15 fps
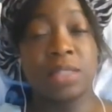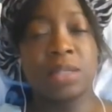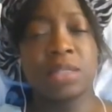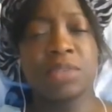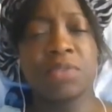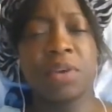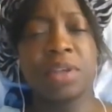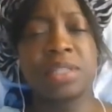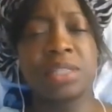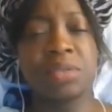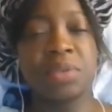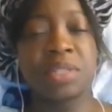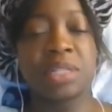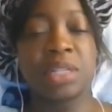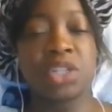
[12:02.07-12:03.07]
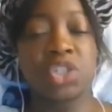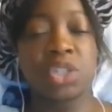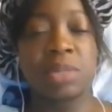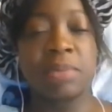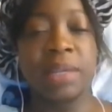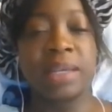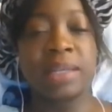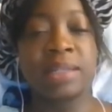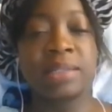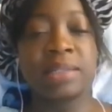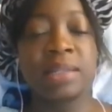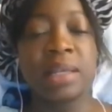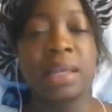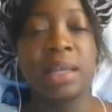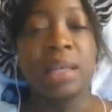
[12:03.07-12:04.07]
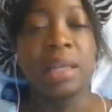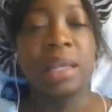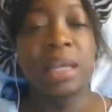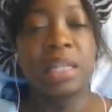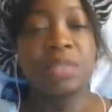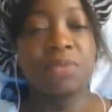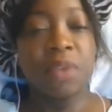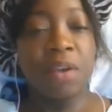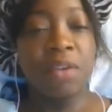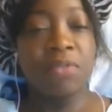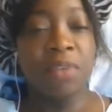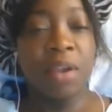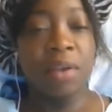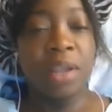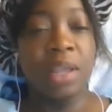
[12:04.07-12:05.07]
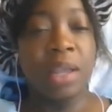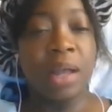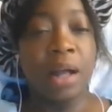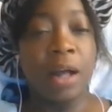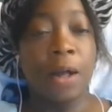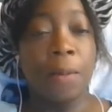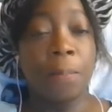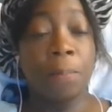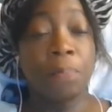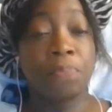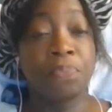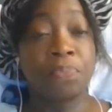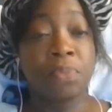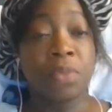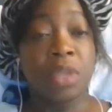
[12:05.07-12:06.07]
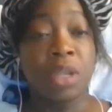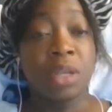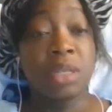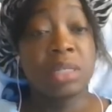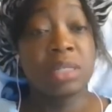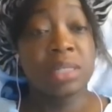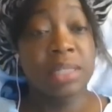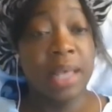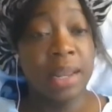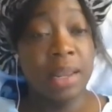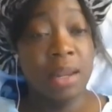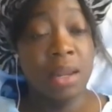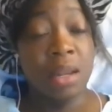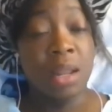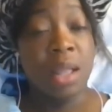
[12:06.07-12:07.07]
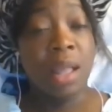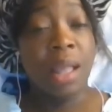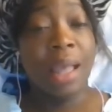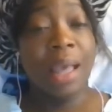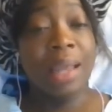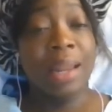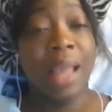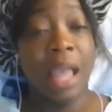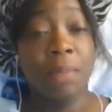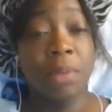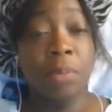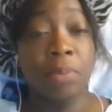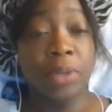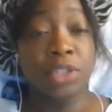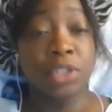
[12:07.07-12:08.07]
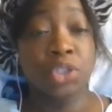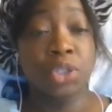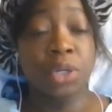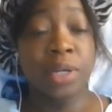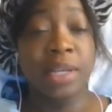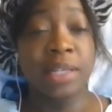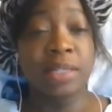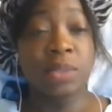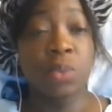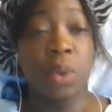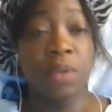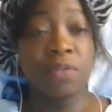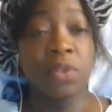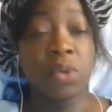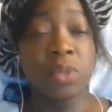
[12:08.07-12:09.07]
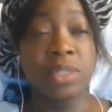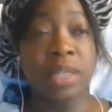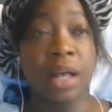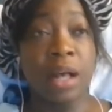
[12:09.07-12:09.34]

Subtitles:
So it's a very serious condition because it's very, very sudden, and high blood pressure is one of those